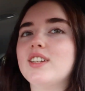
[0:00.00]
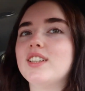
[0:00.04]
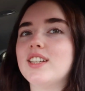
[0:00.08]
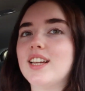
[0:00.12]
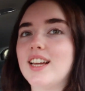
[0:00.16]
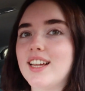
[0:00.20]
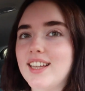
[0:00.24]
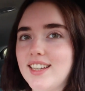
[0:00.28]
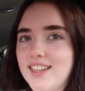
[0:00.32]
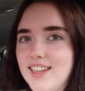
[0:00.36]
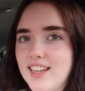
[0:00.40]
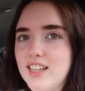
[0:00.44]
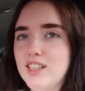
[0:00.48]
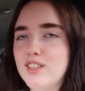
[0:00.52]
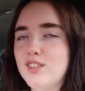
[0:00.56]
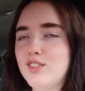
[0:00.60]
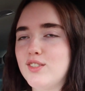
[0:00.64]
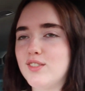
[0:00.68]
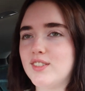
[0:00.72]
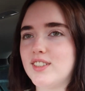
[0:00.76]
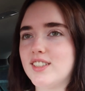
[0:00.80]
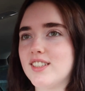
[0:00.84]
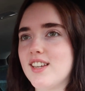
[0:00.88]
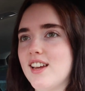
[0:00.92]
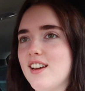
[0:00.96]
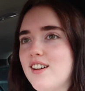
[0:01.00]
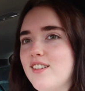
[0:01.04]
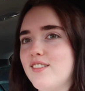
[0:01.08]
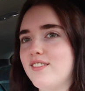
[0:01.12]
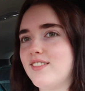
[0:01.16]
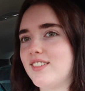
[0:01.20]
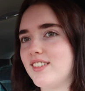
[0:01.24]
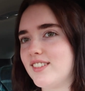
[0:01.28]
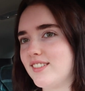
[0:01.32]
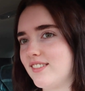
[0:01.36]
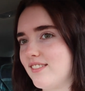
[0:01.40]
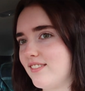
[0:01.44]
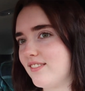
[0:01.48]
The
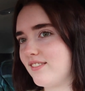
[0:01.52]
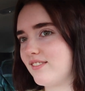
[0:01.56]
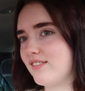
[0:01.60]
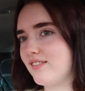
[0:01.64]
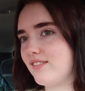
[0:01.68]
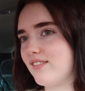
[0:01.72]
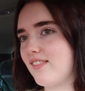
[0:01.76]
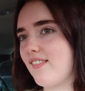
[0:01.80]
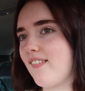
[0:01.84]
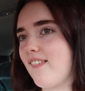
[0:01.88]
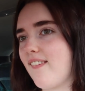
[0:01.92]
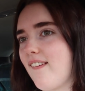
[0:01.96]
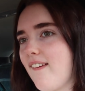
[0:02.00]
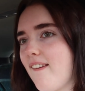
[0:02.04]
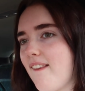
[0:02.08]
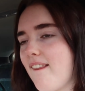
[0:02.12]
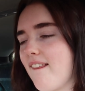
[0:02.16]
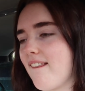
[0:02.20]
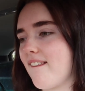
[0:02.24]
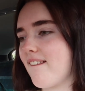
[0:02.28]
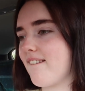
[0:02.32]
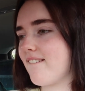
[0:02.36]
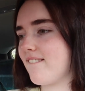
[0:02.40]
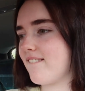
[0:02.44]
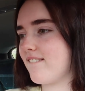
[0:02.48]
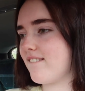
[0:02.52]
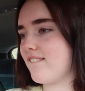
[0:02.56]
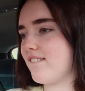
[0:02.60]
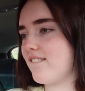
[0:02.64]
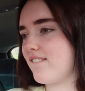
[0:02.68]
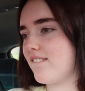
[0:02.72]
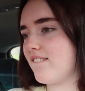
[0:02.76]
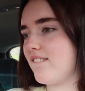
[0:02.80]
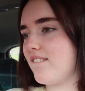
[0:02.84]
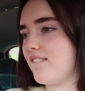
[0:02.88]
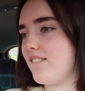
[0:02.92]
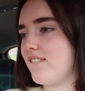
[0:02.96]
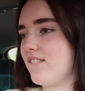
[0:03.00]
first ever nature reserve
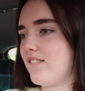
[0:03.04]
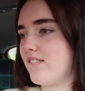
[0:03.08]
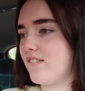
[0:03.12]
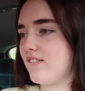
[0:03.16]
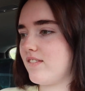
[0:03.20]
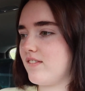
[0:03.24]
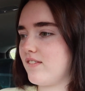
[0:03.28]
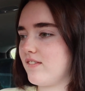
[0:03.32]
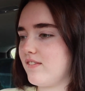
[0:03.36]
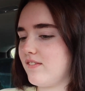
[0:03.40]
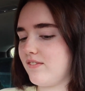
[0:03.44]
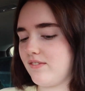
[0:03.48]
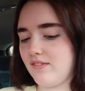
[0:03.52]
in the British Isles,